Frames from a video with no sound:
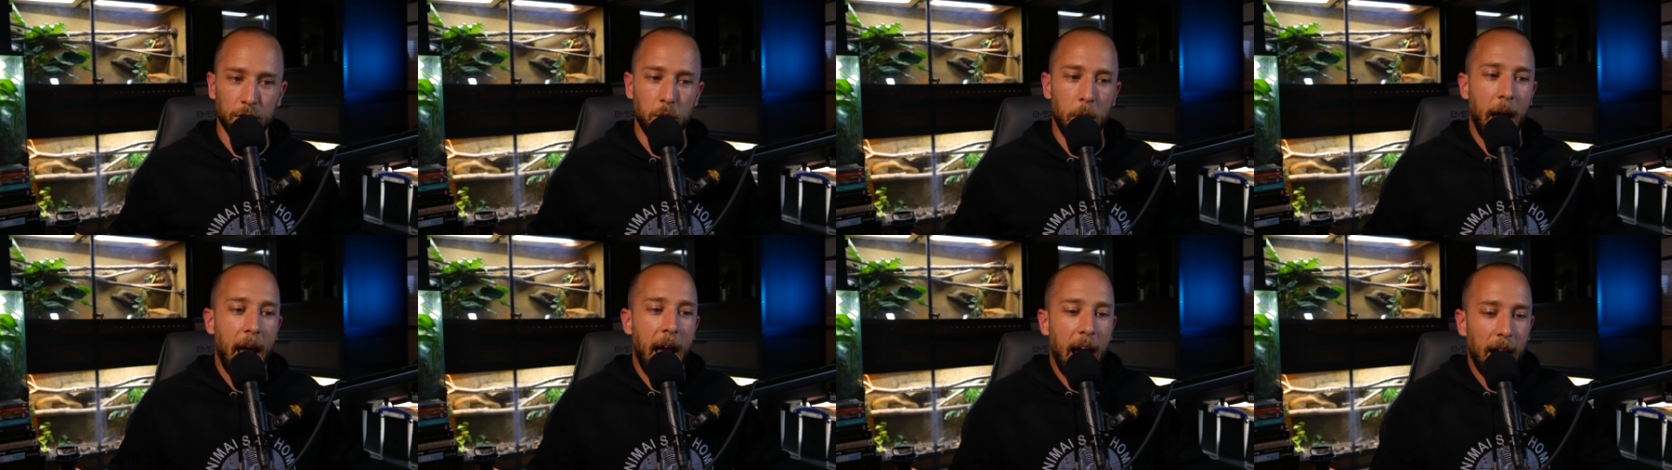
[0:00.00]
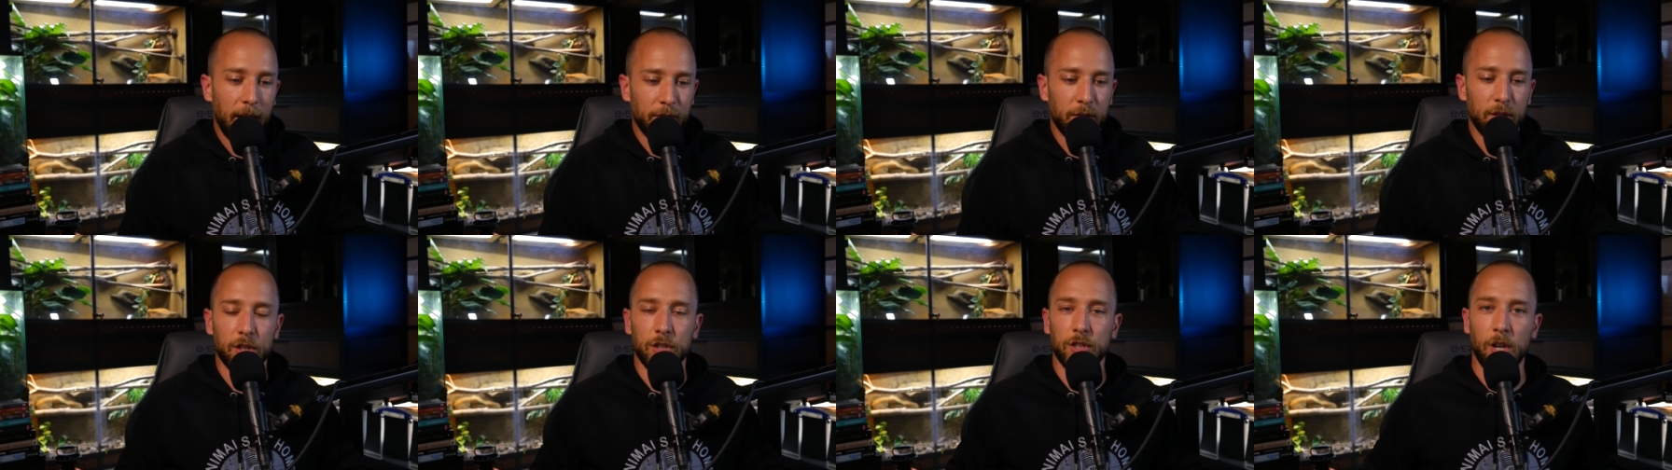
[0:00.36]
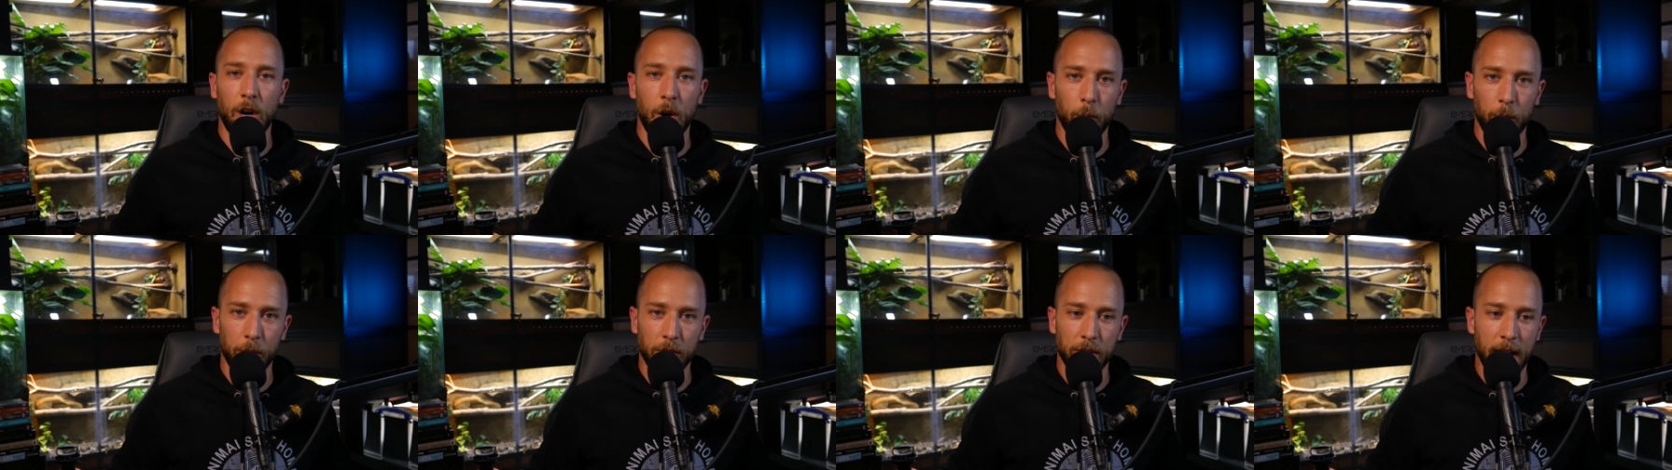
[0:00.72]
you have to
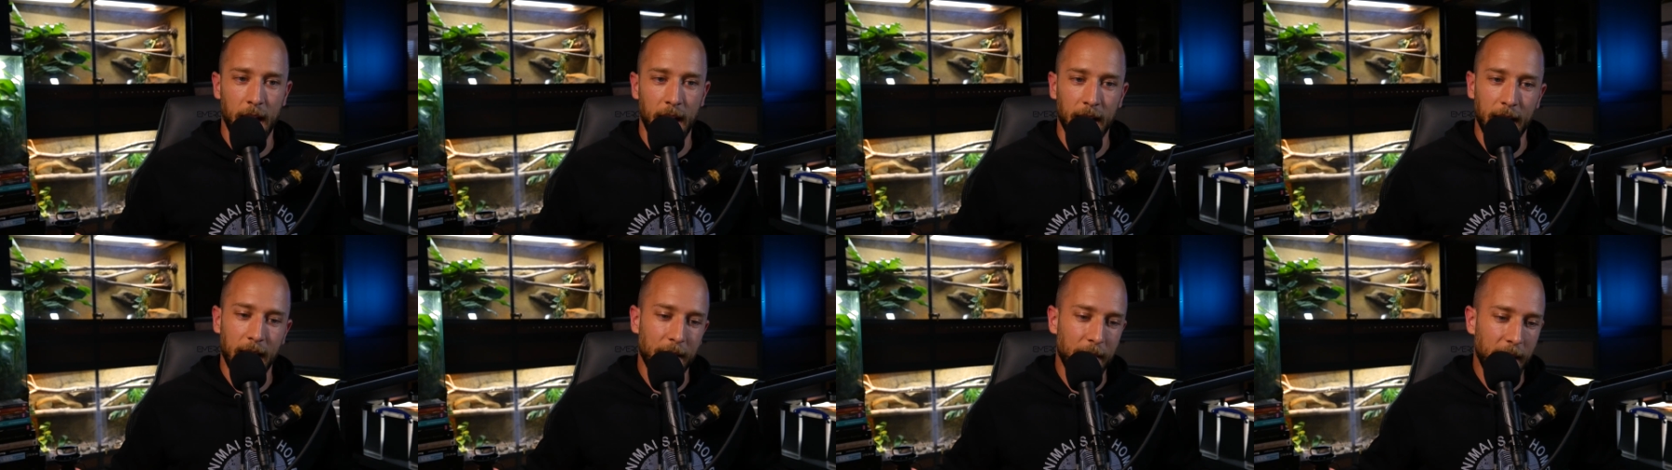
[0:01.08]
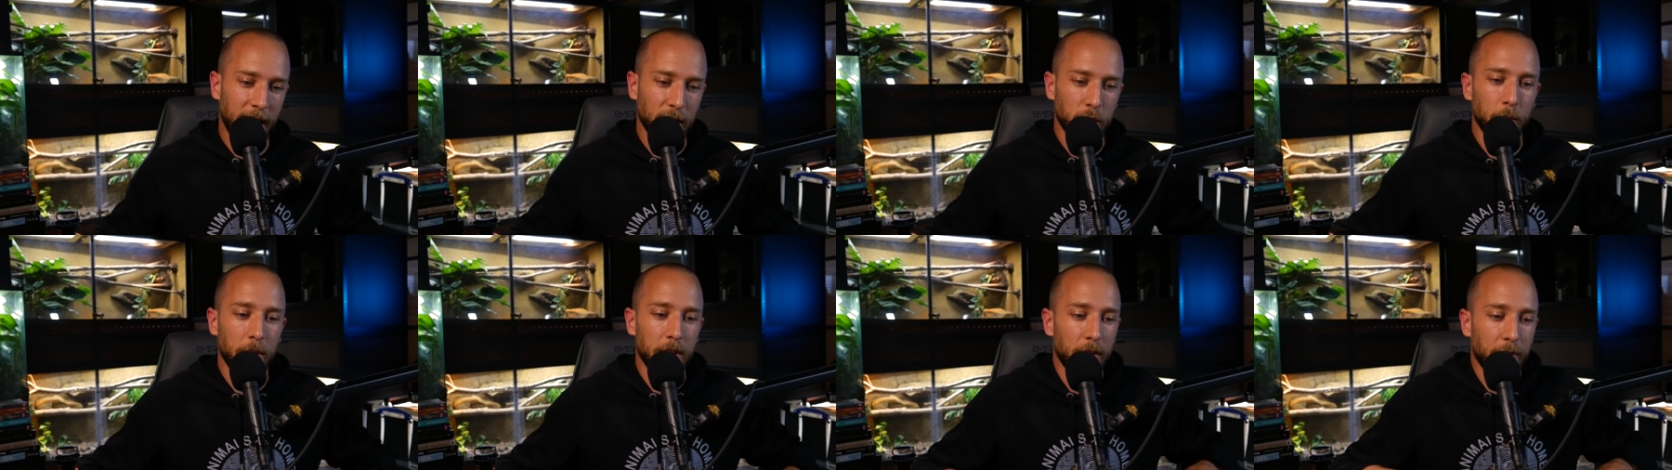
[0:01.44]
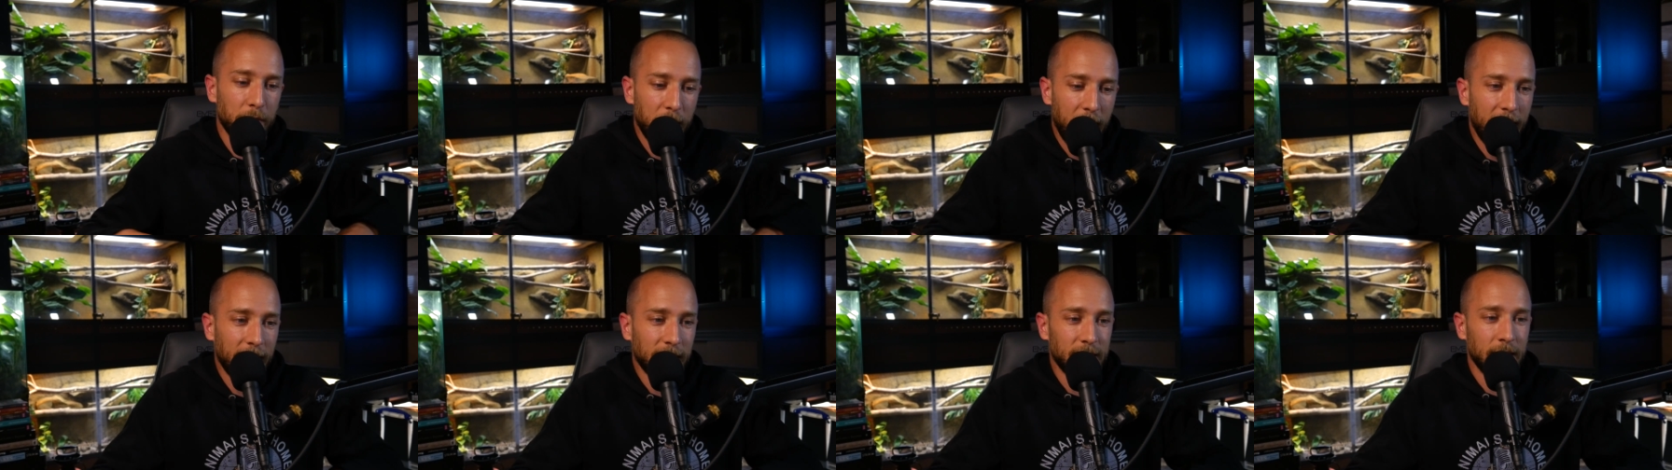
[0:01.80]
start with that and that's why the
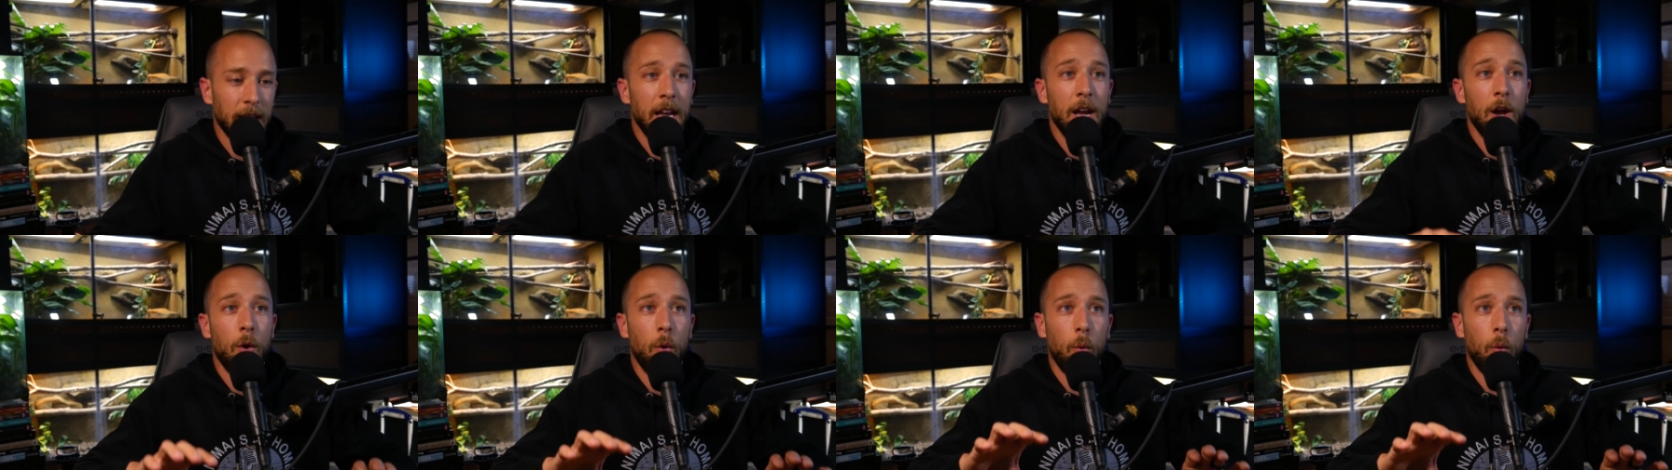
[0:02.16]
facts